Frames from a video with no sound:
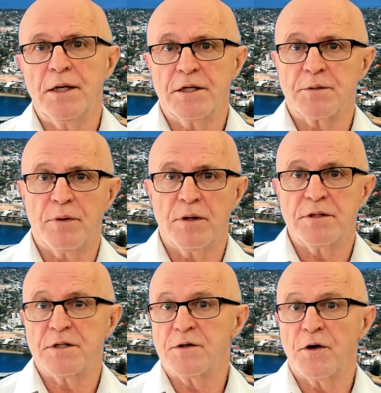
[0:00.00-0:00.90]
house
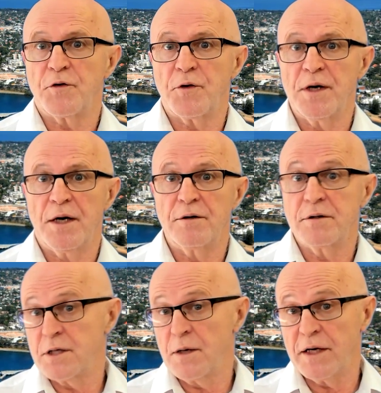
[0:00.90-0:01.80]
prices in the
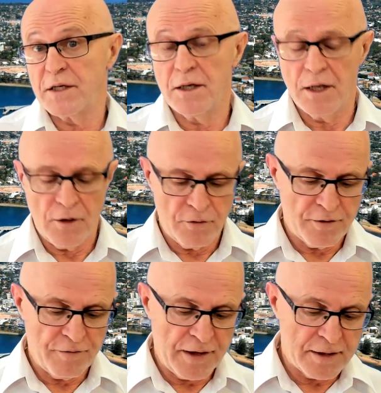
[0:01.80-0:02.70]
300s, some actually lower
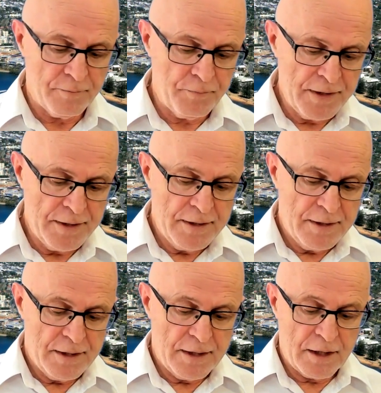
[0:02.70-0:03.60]
than that.
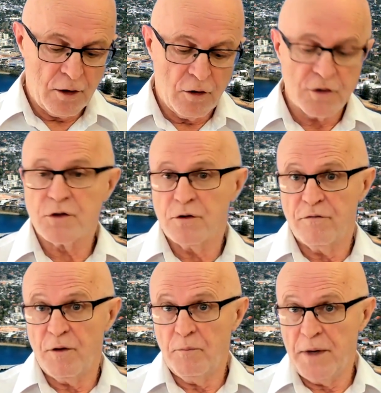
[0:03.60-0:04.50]
Lots of
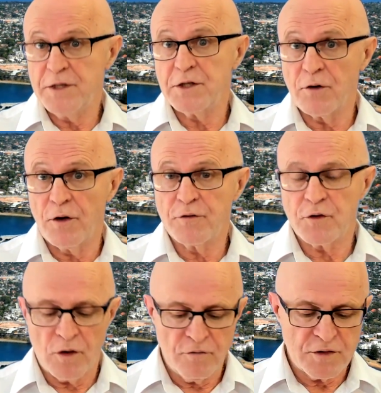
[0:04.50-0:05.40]
major growth
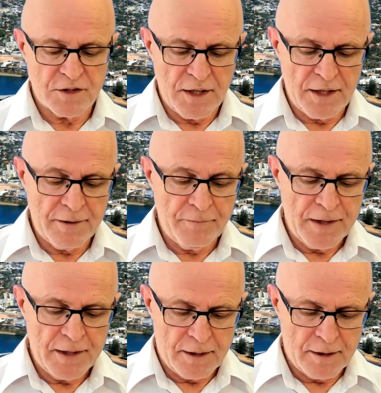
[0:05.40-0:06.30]
drivers there,
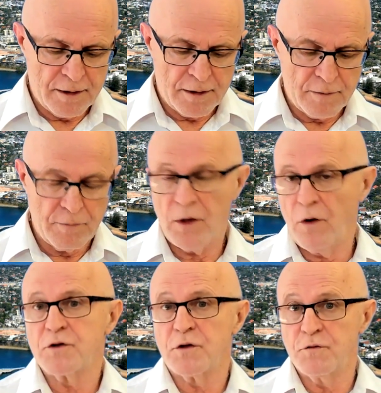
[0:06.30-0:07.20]

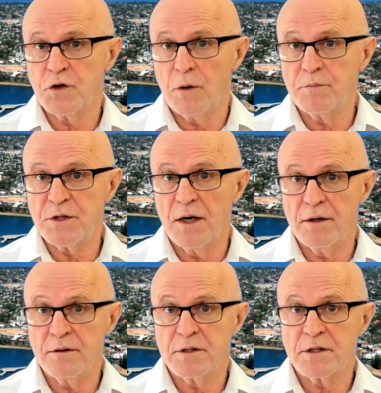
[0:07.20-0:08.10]
lots of jobs
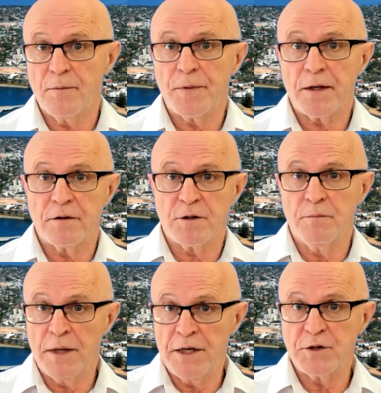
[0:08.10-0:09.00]
nodes. Lots
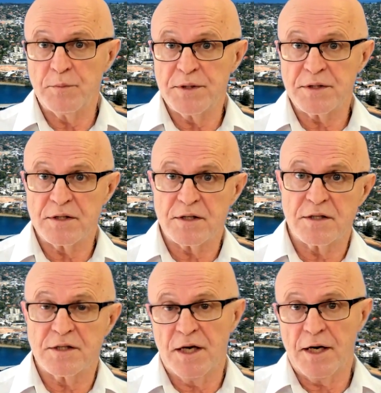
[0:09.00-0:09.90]
of major
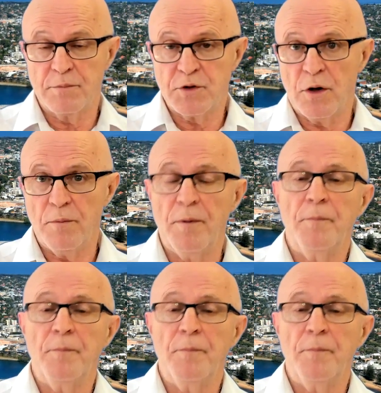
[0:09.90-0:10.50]
businesses set up shop